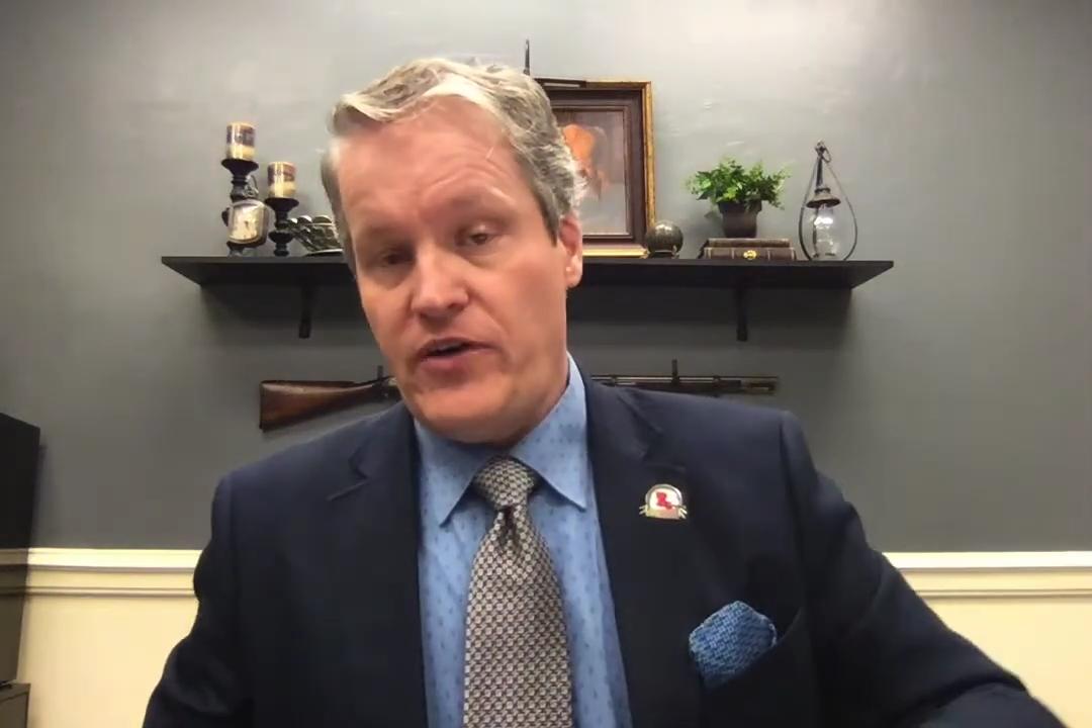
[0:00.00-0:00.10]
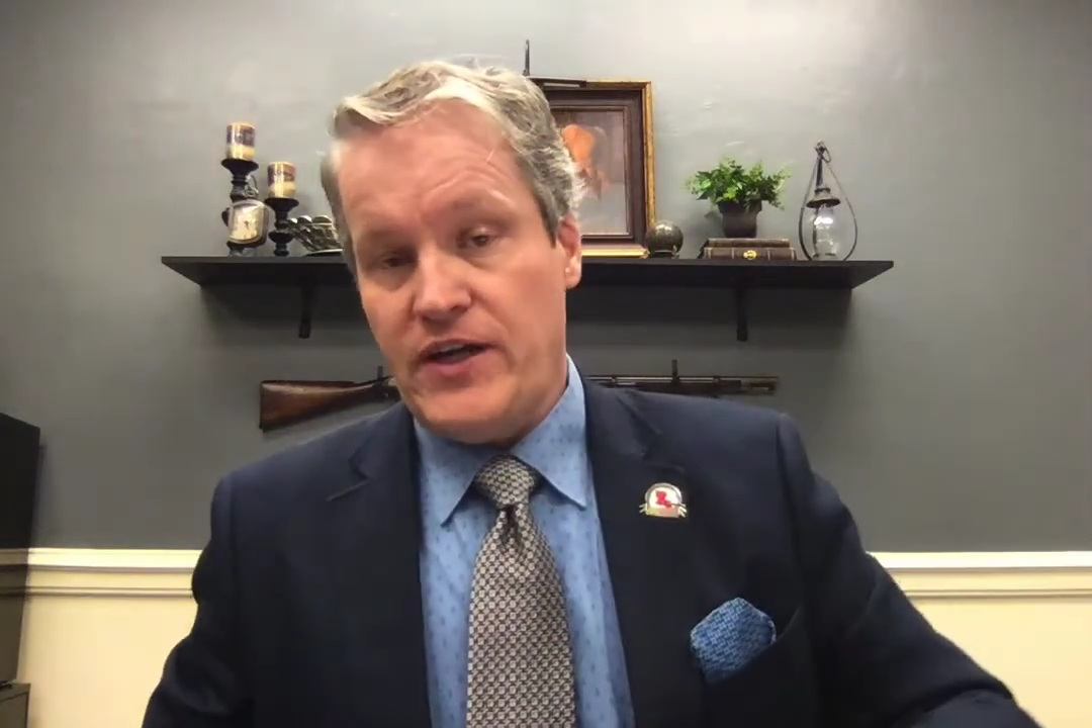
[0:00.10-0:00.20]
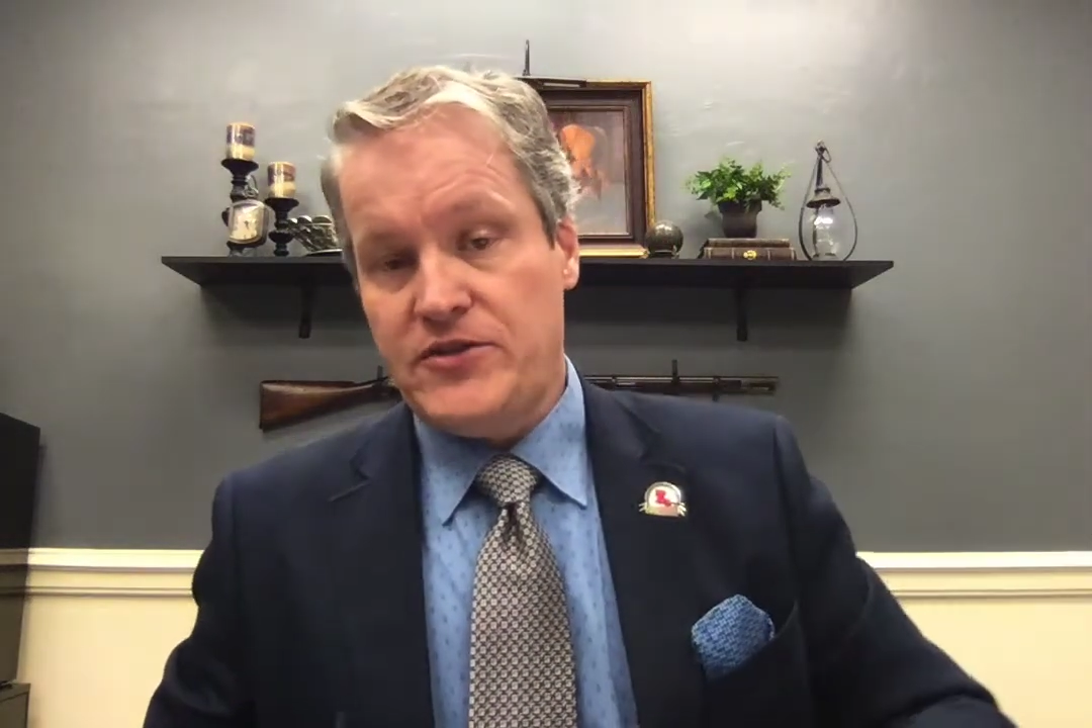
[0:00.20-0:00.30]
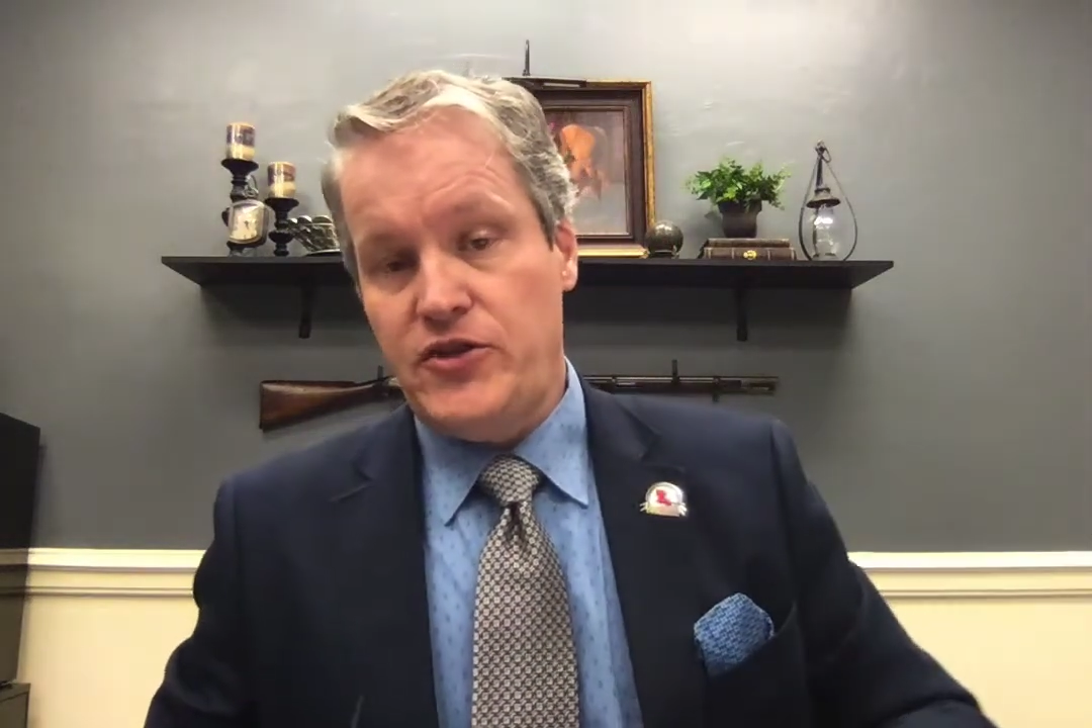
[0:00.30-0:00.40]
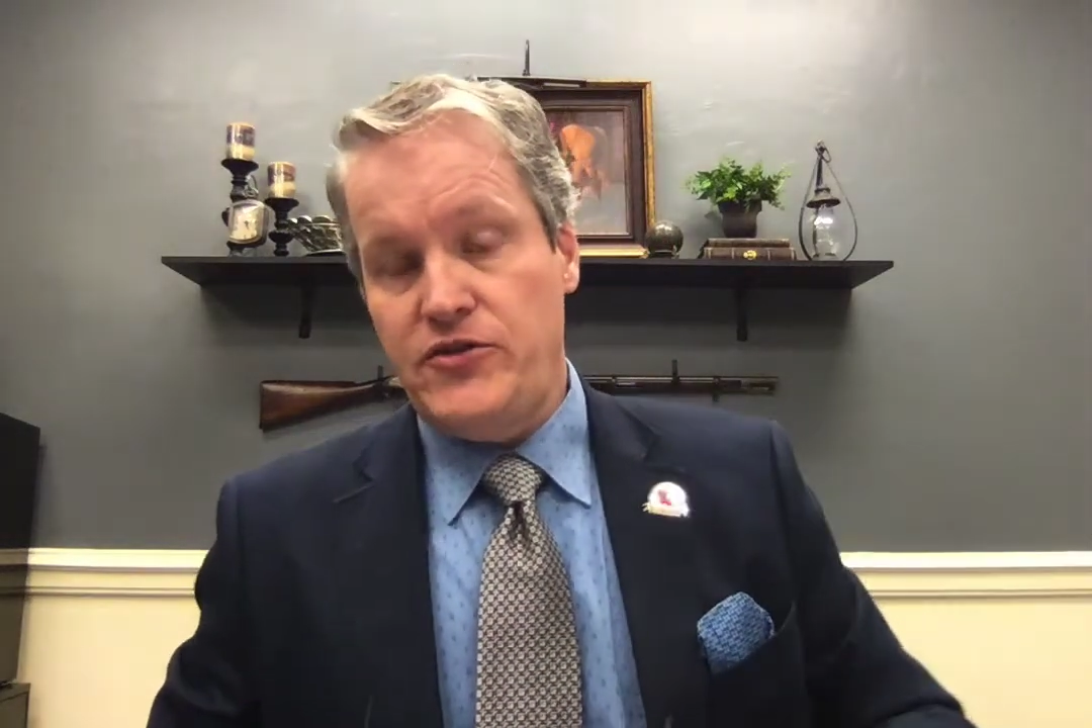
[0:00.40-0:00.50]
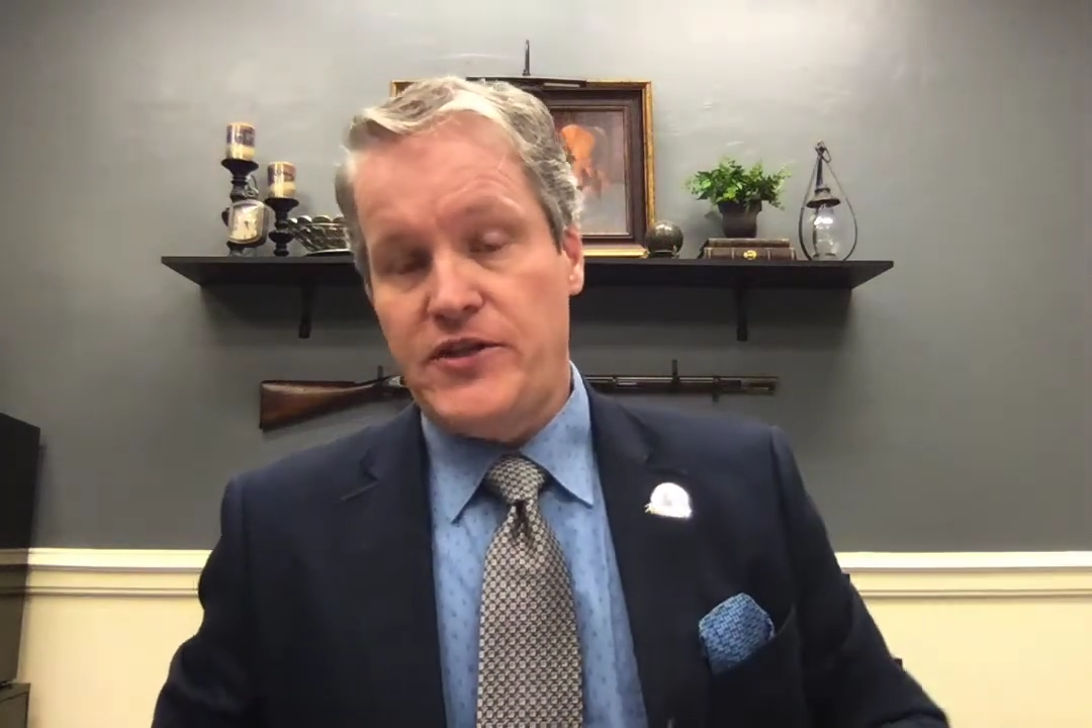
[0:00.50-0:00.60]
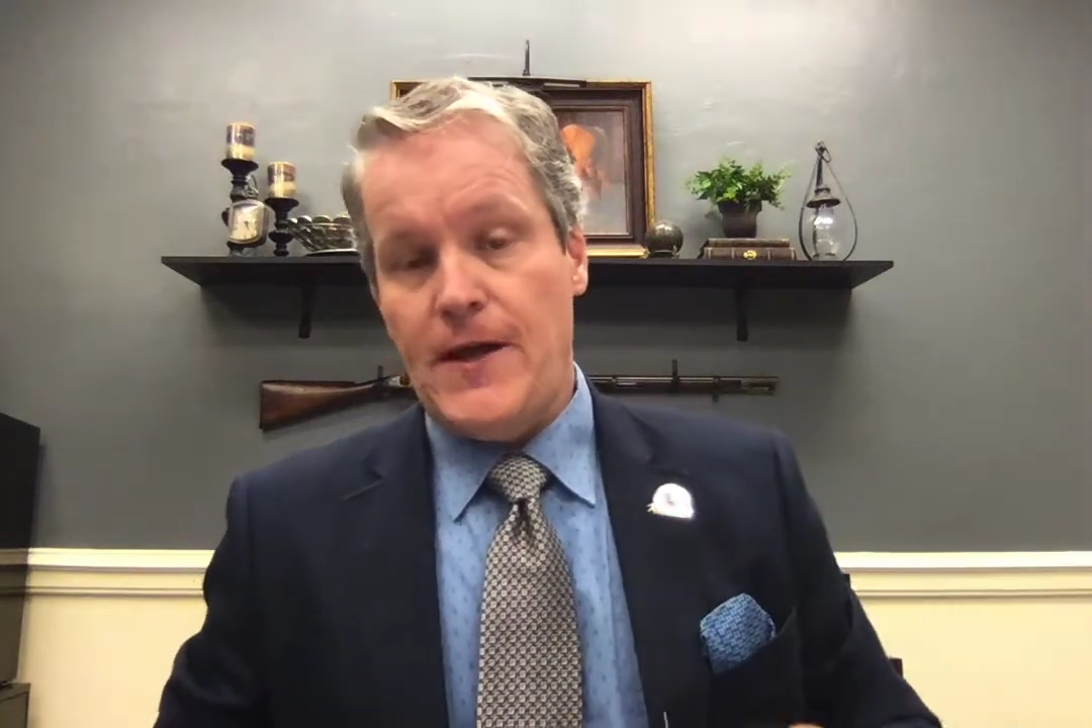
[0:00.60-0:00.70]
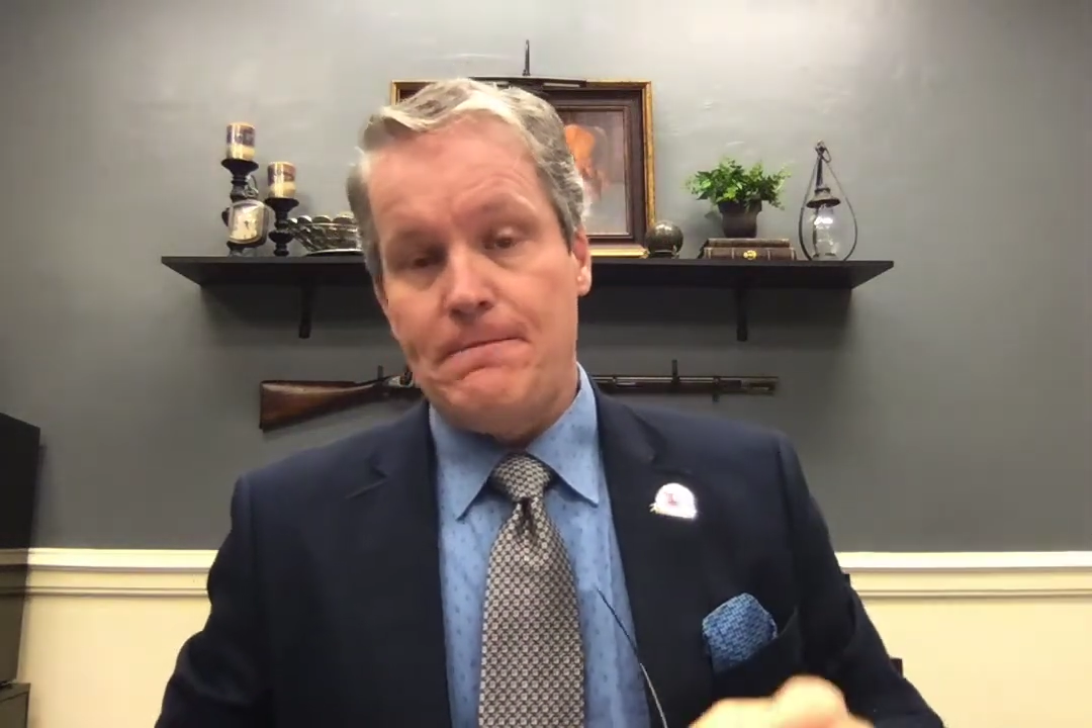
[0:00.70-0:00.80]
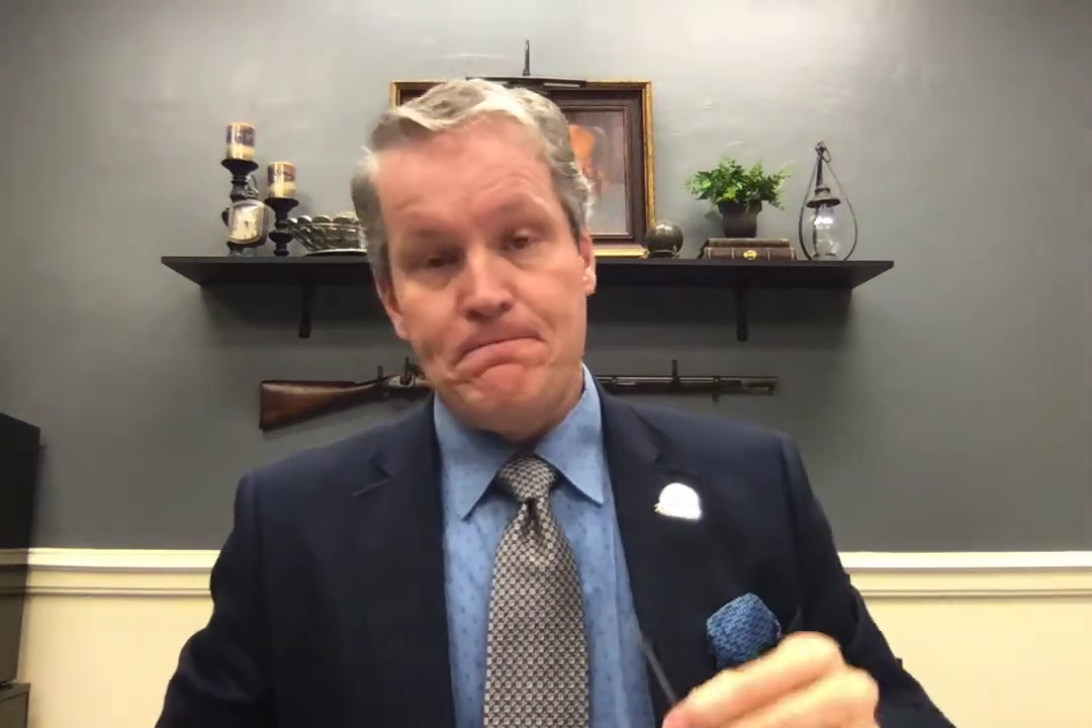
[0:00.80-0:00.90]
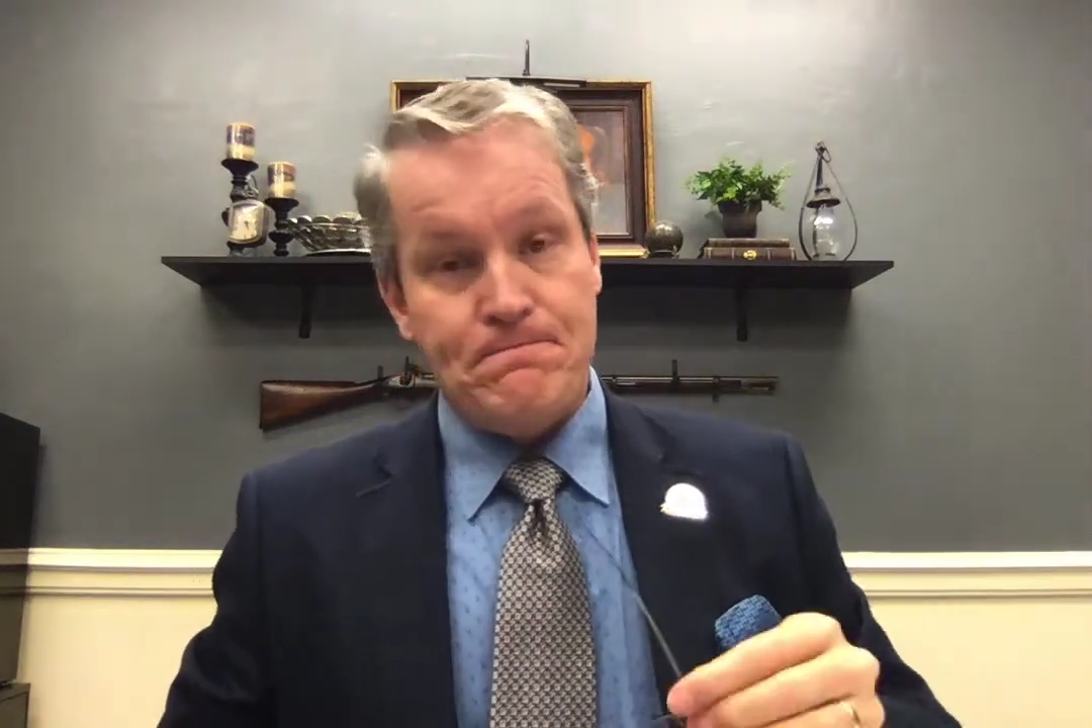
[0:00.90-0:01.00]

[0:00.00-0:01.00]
next Tuesday.